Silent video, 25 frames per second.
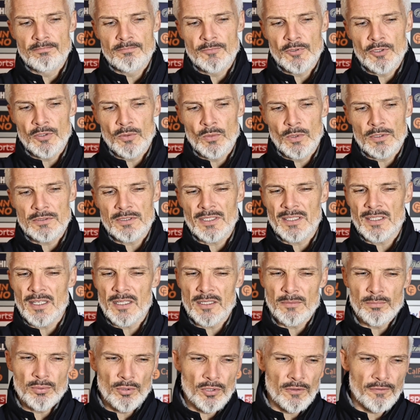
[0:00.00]
wanted to
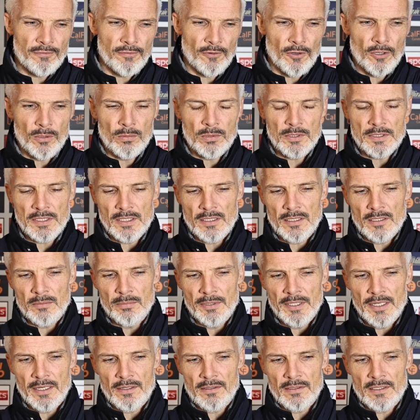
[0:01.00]
get the ball forward a little
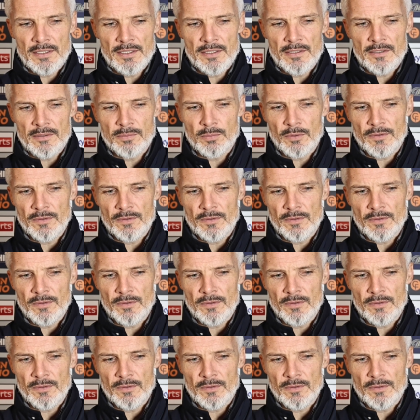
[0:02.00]
bit earlier.